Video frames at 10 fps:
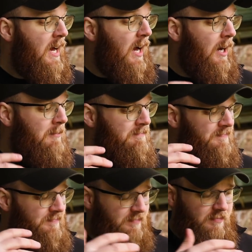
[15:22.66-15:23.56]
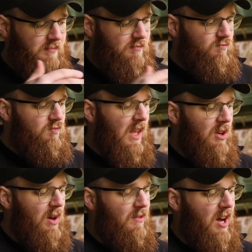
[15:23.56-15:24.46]

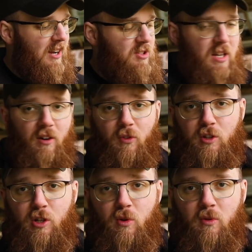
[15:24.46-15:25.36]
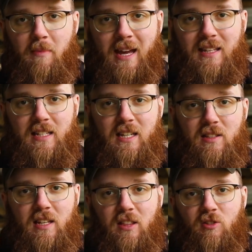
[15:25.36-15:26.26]
You have cutouts here for 2
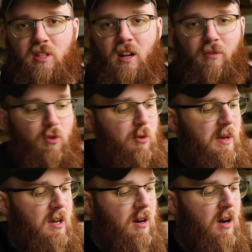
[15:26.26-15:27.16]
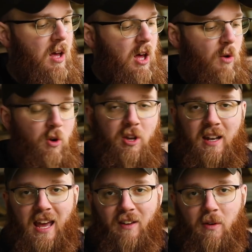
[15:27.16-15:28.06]
magazines, and there's enough room here where you
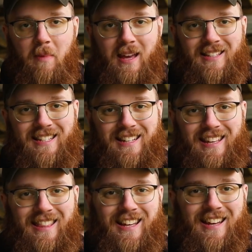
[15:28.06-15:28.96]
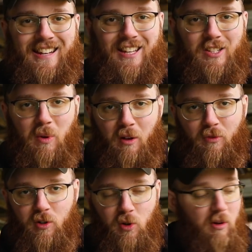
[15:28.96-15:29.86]
can have a magazine in the gun as well
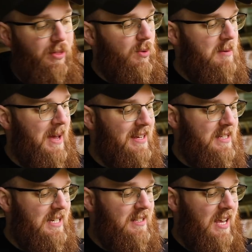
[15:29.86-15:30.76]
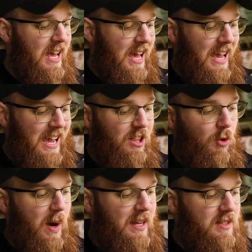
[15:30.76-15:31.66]
for a total of 3 magazines. And
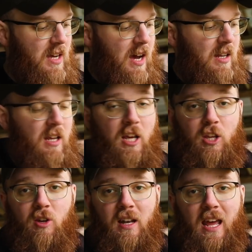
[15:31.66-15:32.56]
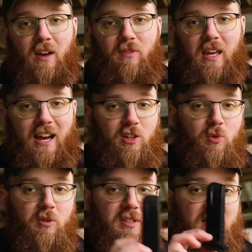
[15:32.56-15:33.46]
the way it's cut, you can have the
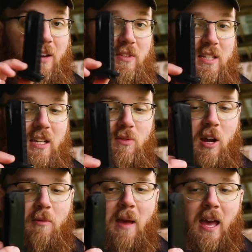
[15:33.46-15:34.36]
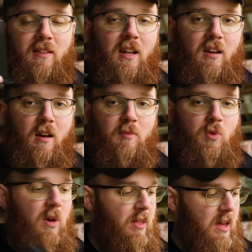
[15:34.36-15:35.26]
actual 17 round mag that it
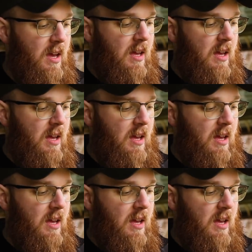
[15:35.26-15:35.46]
comes with